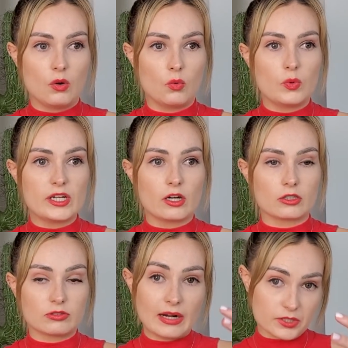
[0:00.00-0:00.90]
We are
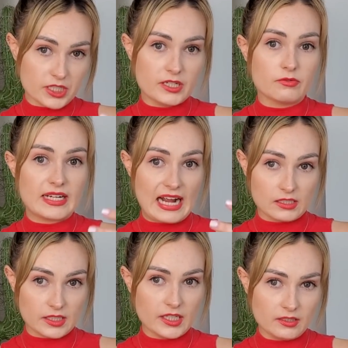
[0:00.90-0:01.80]
grounded in
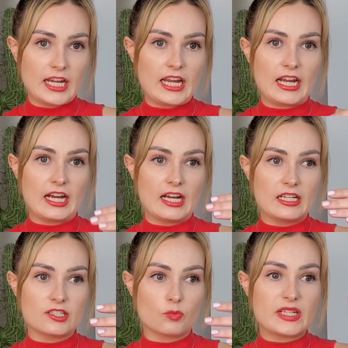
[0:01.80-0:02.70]
reality
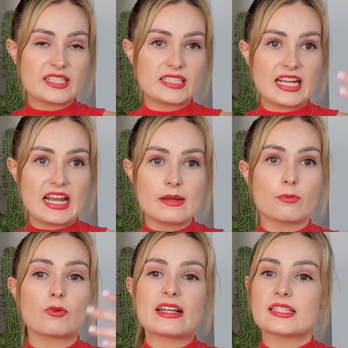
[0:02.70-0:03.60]
and we stay
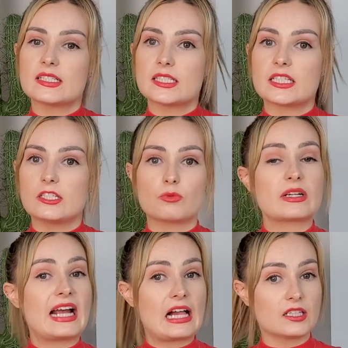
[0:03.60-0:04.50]
present in
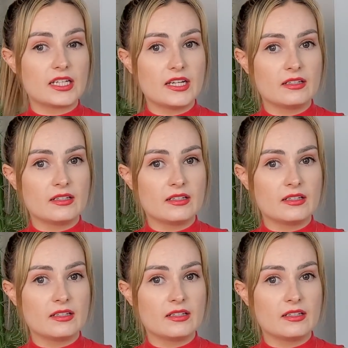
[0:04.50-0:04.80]
reality